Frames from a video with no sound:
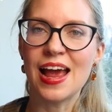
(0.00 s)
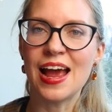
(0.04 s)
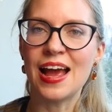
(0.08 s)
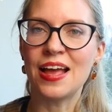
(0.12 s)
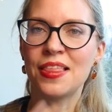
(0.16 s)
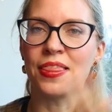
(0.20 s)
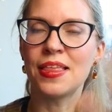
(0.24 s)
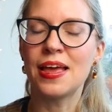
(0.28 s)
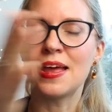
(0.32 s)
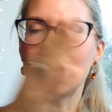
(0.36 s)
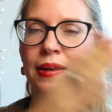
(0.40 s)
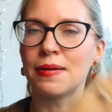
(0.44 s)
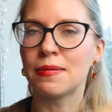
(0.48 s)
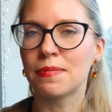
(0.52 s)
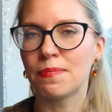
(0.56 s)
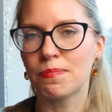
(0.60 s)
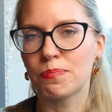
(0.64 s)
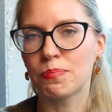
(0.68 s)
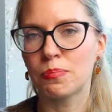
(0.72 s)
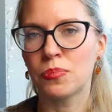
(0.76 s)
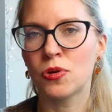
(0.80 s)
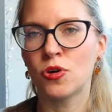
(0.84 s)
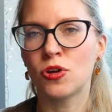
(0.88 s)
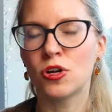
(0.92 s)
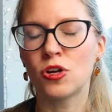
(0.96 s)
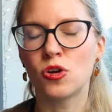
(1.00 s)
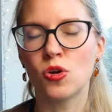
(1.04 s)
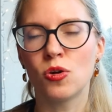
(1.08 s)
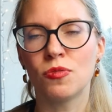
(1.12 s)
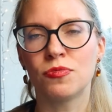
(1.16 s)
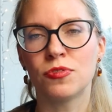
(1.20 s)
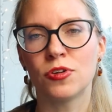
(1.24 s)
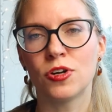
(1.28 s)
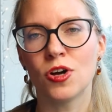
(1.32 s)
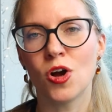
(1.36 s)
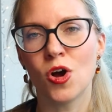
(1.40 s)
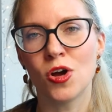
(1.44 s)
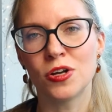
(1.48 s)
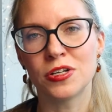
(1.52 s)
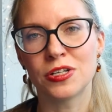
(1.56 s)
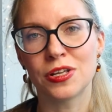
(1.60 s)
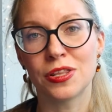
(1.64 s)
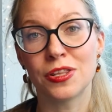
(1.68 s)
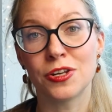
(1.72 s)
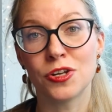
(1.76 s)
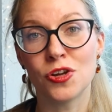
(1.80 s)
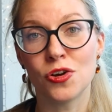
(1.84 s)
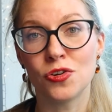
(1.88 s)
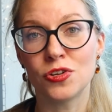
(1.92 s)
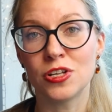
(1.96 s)
and then put it over onto
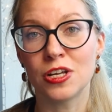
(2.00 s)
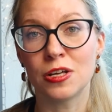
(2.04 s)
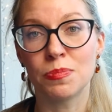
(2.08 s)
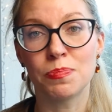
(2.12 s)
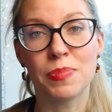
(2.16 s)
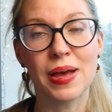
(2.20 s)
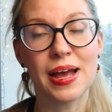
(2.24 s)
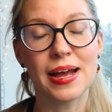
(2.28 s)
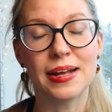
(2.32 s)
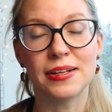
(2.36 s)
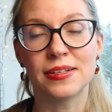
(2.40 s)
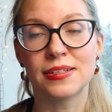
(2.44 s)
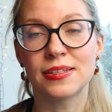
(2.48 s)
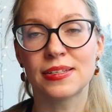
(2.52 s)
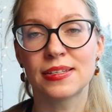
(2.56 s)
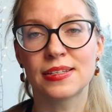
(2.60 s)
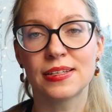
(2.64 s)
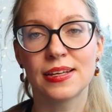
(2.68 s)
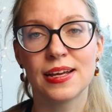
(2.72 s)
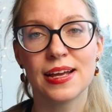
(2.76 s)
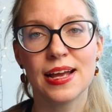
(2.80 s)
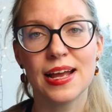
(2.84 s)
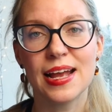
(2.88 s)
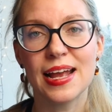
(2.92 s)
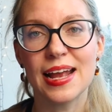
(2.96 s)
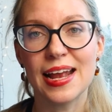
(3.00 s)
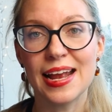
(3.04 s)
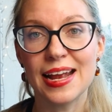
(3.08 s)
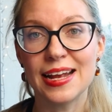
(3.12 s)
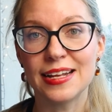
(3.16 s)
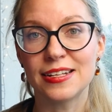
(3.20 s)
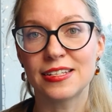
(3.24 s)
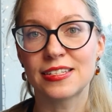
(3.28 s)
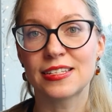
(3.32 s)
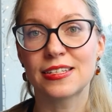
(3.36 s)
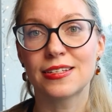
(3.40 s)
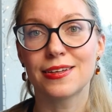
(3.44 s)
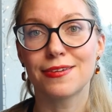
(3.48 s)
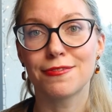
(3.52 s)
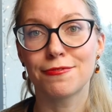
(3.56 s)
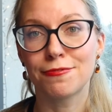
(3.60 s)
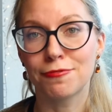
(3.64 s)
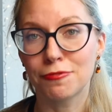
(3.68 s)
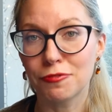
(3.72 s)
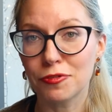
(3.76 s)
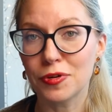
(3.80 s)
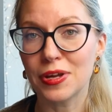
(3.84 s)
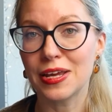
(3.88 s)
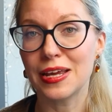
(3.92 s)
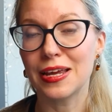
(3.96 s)
the no-dig beds. It's
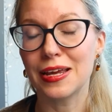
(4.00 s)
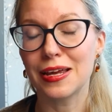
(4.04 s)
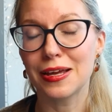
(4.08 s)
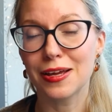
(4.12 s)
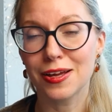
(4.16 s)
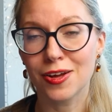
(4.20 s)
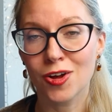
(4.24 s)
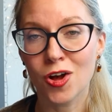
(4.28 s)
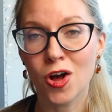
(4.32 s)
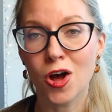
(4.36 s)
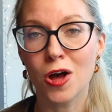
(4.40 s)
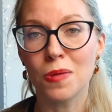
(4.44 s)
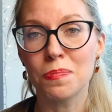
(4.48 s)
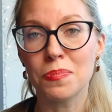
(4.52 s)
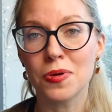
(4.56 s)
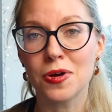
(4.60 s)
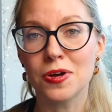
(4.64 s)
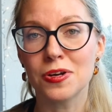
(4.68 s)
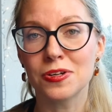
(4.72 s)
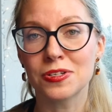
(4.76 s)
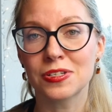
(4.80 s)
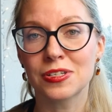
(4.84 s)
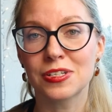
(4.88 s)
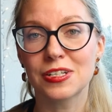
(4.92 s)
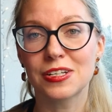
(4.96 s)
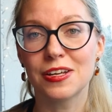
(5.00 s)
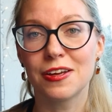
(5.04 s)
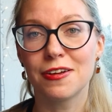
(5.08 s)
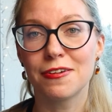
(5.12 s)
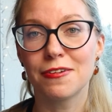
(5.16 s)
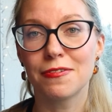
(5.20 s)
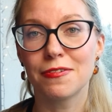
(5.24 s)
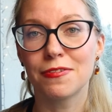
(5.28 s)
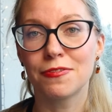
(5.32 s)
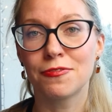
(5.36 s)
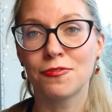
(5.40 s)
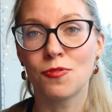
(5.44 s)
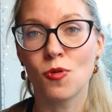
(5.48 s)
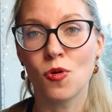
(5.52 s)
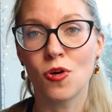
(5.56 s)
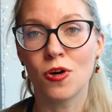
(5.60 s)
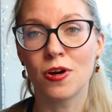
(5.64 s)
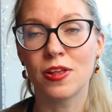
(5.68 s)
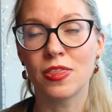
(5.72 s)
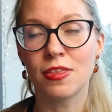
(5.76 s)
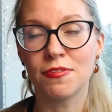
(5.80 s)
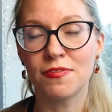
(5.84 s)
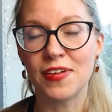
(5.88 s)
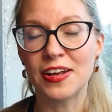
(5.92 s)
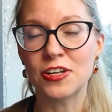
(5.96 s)
free compost
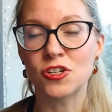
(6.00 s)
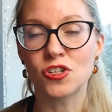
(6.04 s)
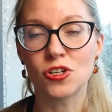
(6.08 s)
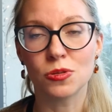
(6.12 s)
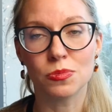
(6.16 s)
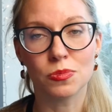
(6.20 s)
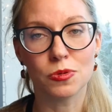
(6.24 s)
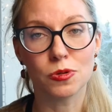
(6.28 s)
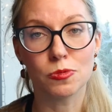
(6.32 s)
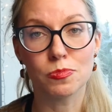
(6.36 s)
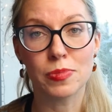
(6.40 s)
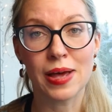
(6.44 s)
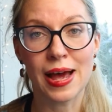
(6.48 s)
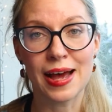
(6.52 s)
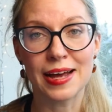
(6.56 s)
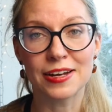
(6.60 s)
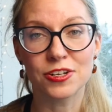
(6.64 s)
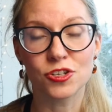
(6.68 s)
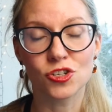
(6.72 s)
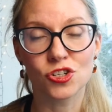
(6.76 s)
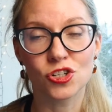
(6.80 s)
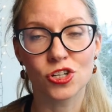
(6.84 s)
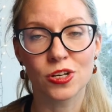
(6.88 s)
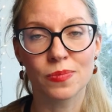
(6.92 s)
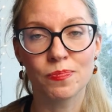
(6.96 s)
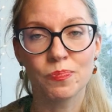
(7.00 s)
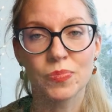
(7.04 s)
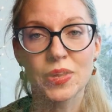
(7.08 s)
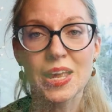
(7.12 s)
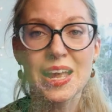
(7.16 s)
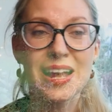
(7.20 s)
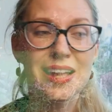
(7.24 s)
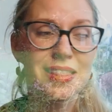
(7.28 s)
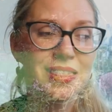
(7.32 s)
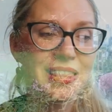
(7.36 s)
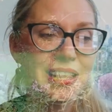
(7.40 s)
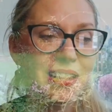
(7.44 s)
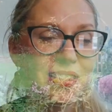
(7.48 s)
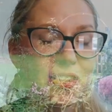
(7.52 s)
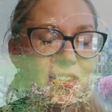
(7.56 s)
for the vegetable patch. They